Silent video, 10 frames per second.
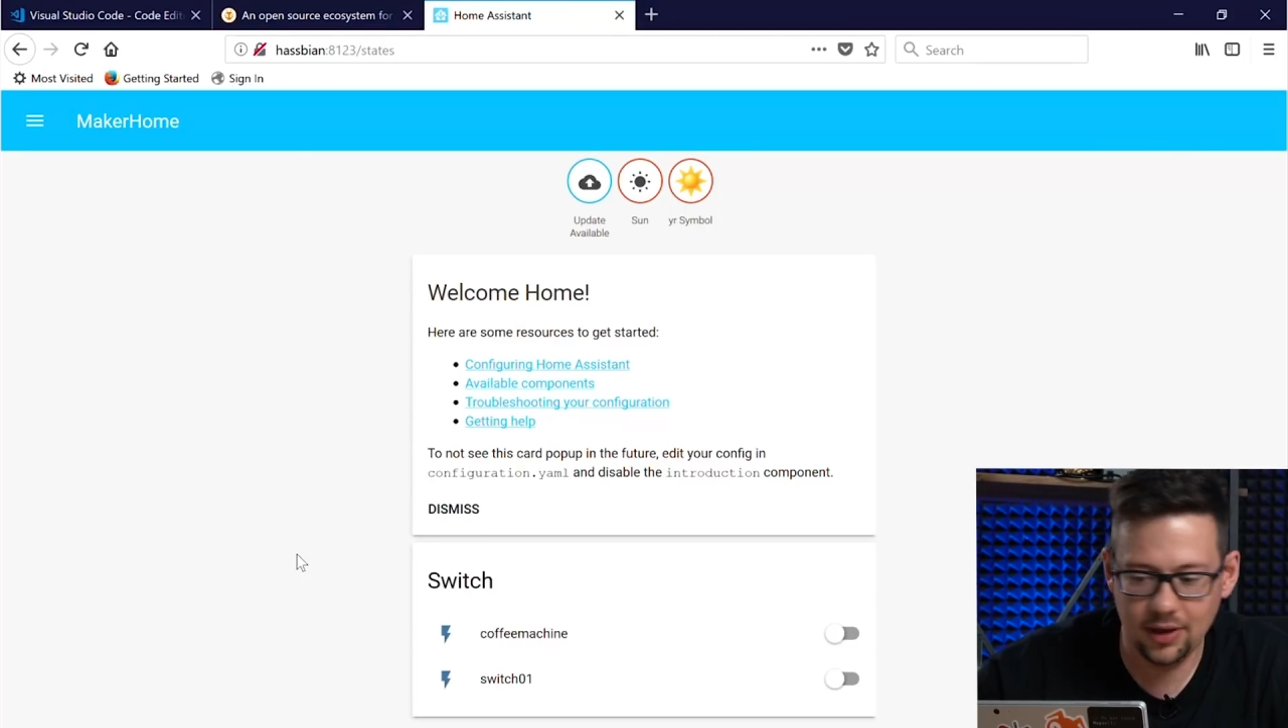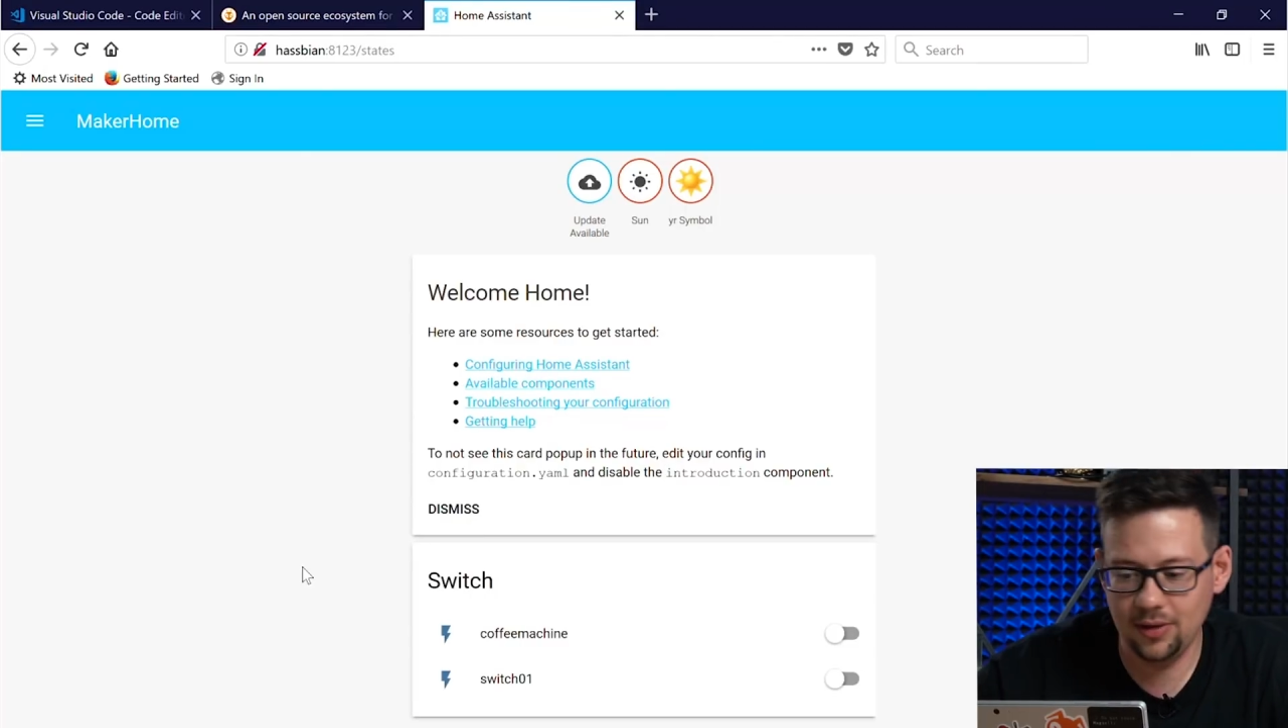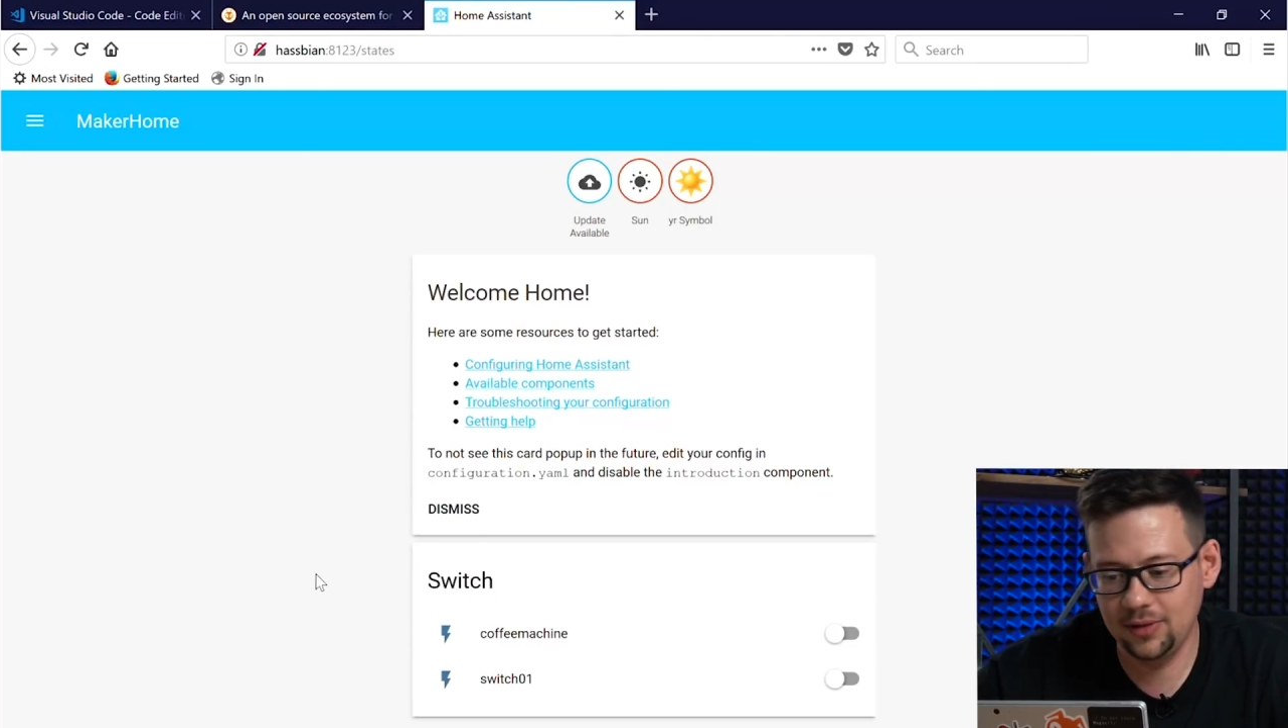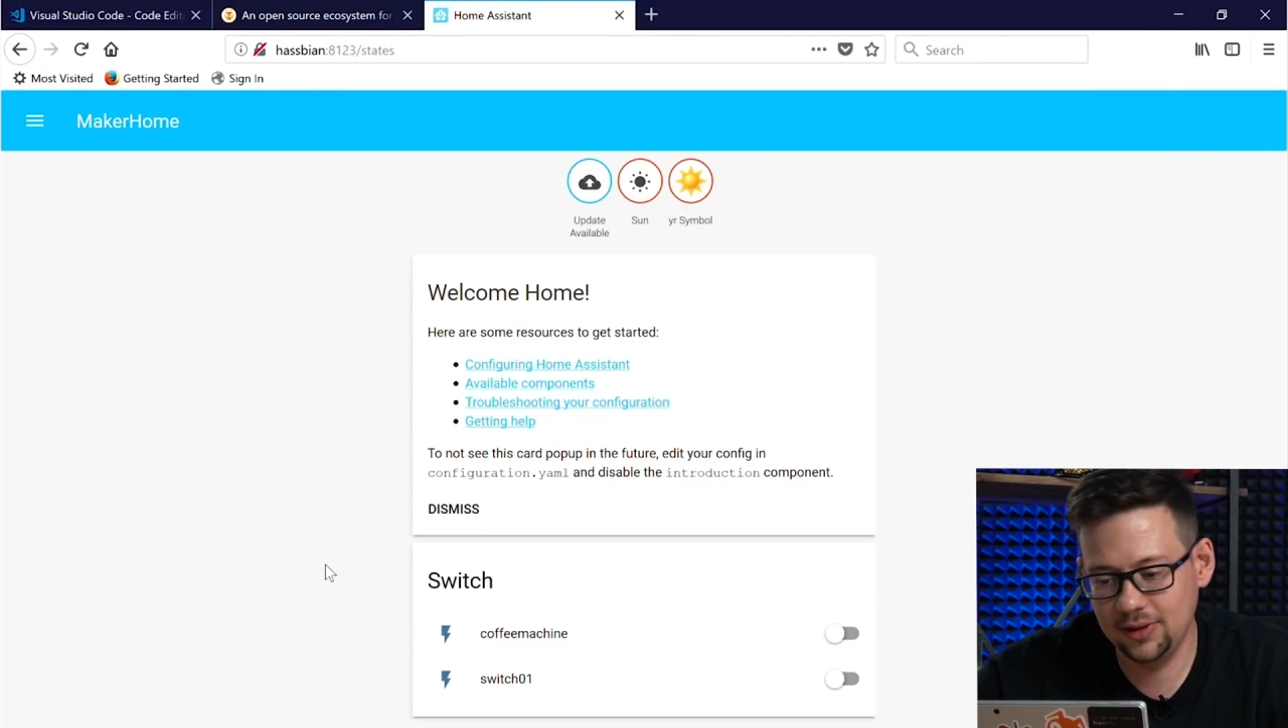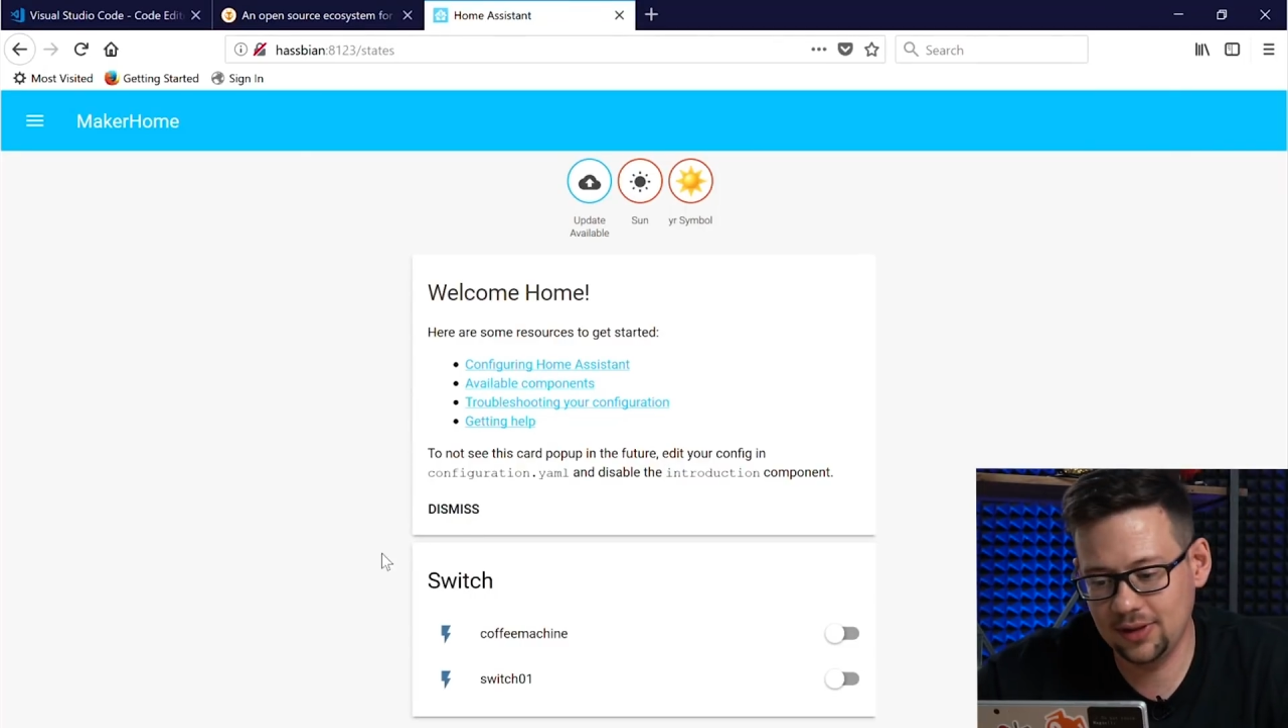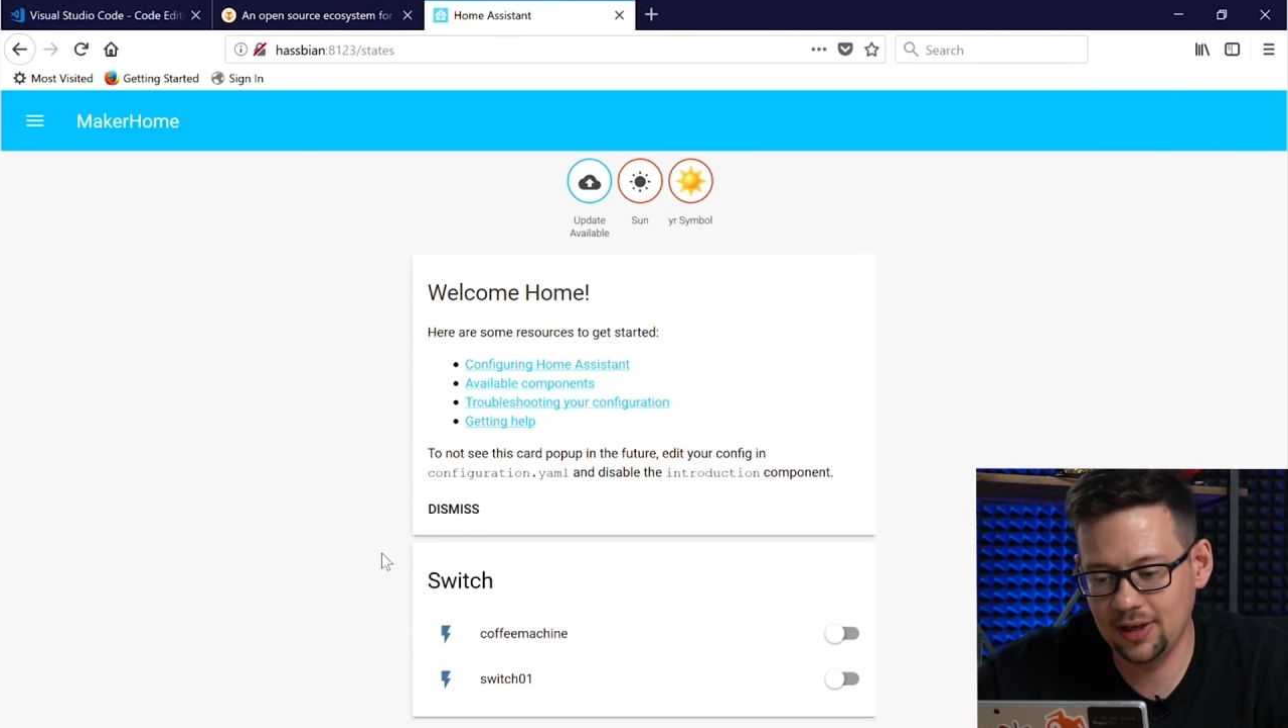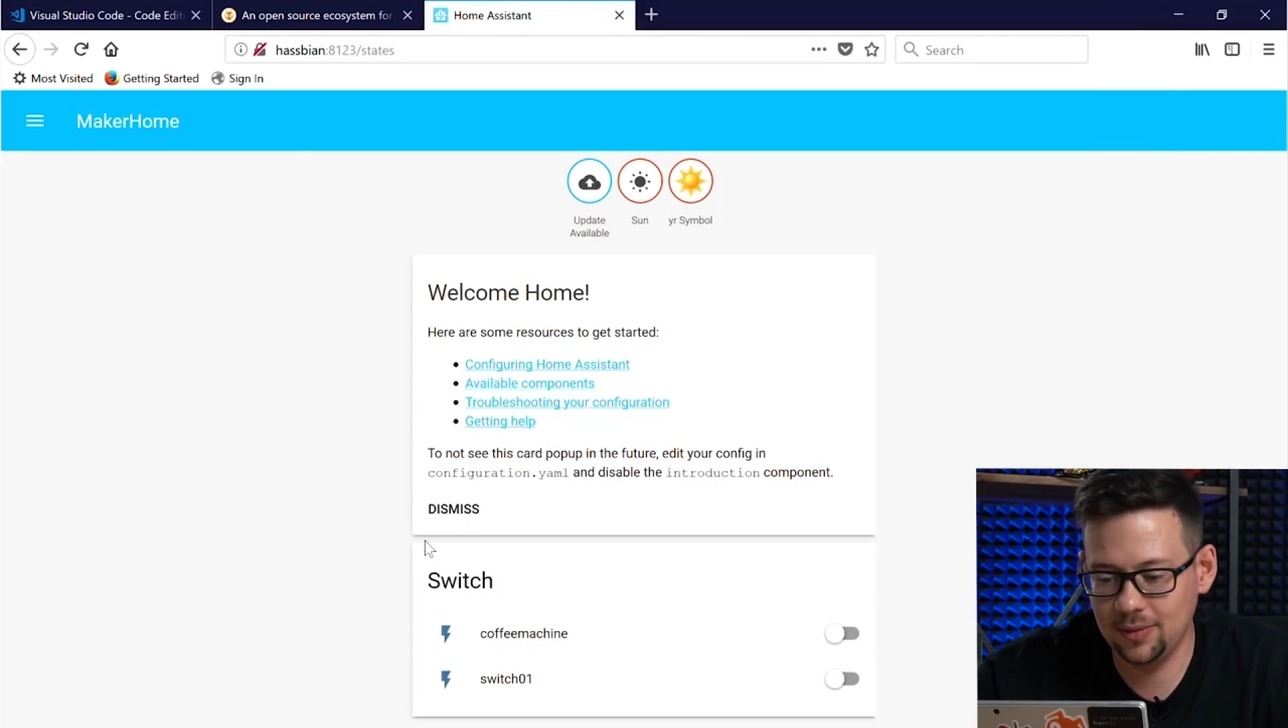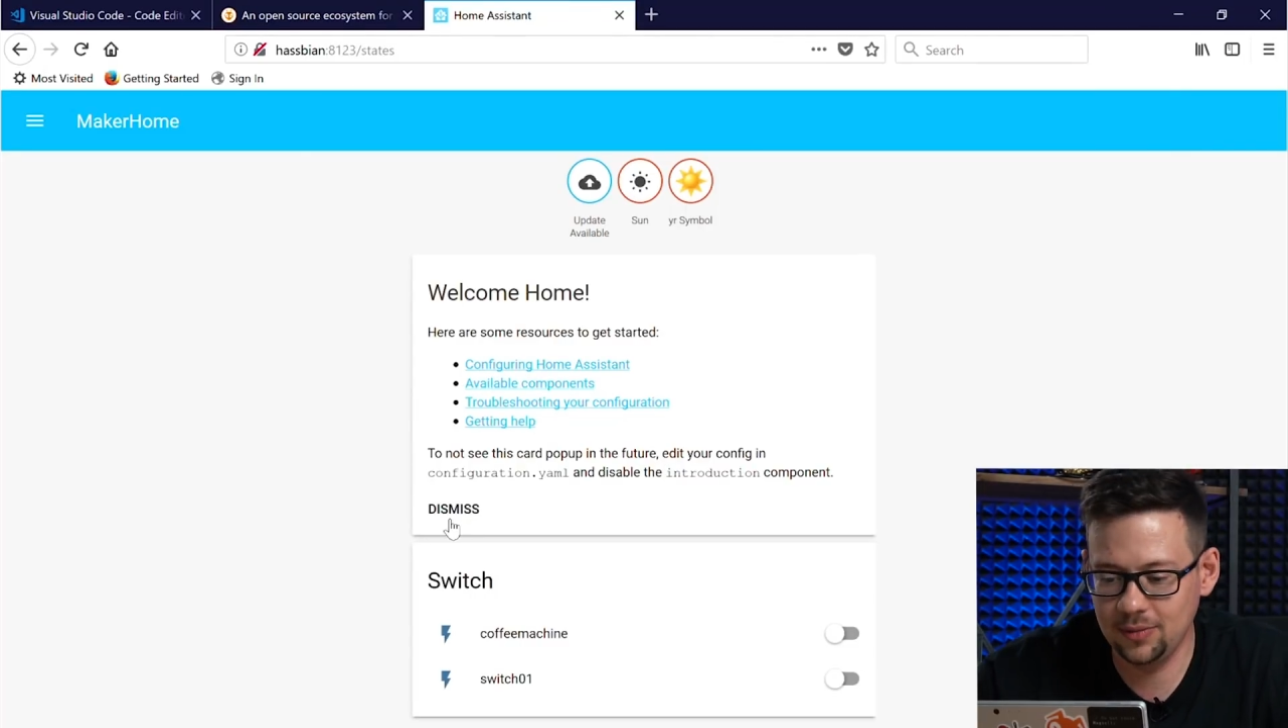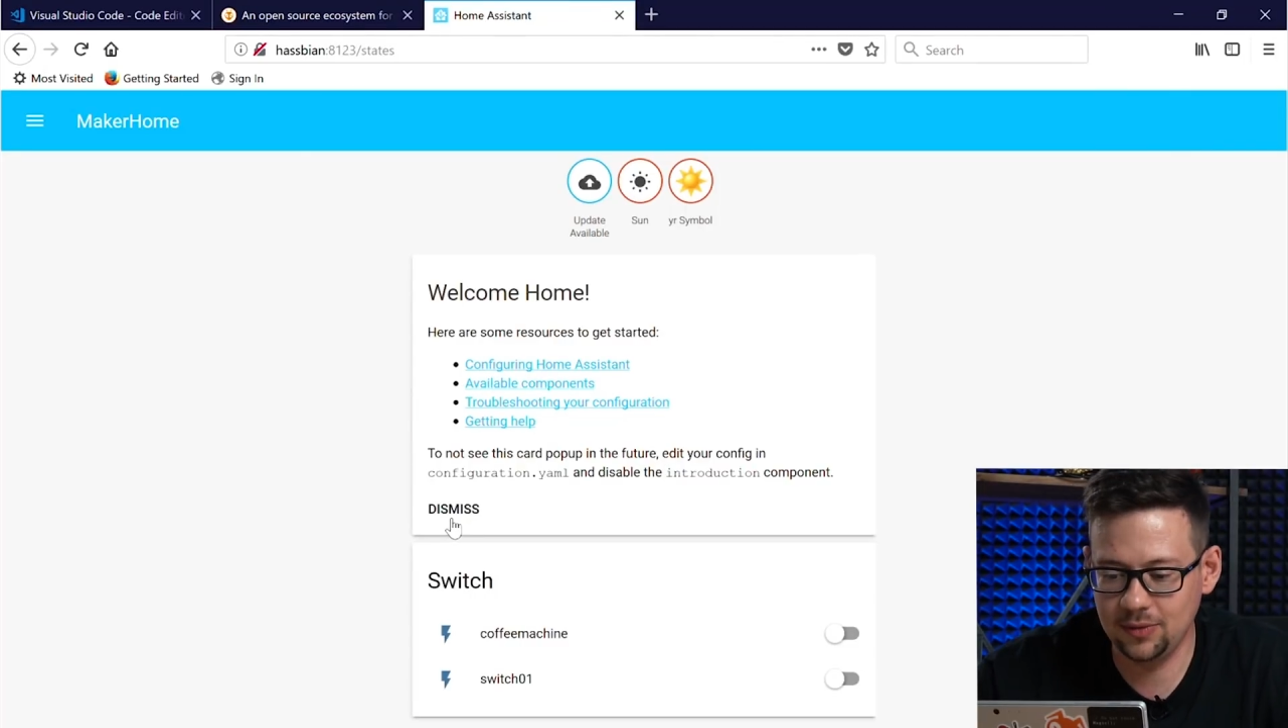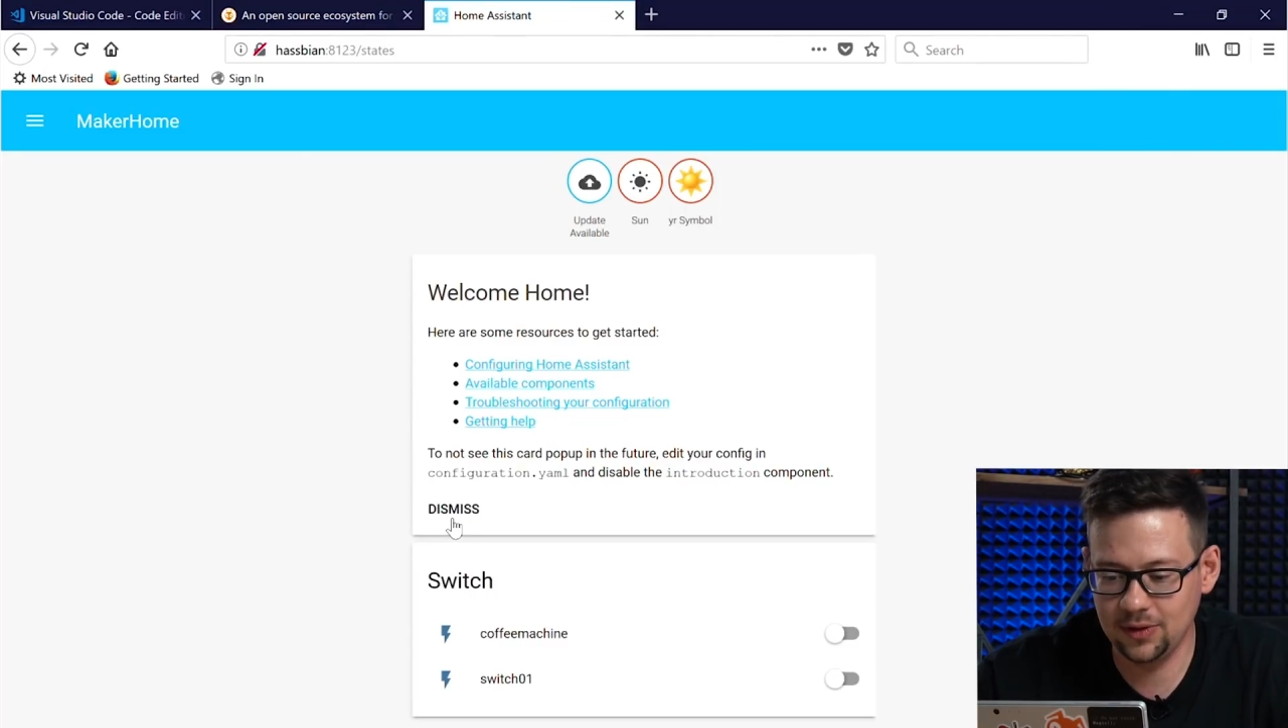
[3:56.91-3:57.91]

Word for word: every time it